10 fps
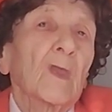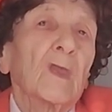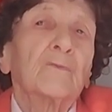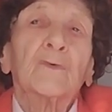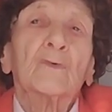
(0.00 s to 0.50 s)

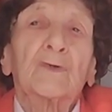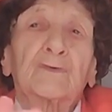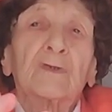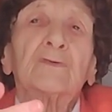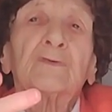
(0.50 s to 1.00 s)
If you
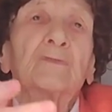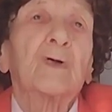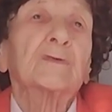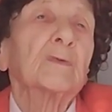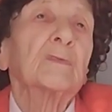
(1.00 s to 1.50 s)
exist, you've
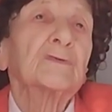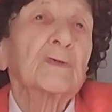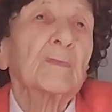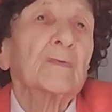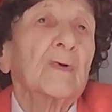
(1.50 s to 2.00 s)
got to be
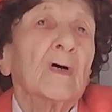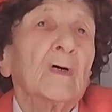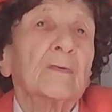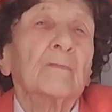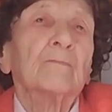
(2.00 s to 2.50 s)
some of
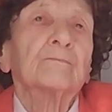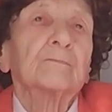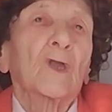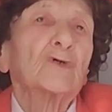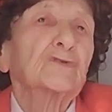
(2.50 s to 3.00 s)
God
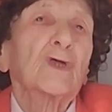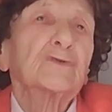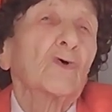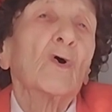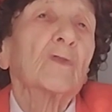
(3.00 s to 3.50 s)
because
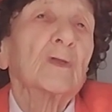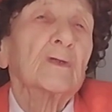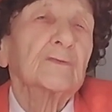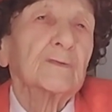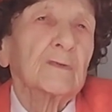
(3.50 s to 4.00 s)
that's all that
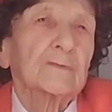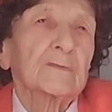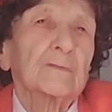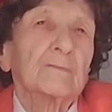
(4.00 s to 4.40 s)
exists.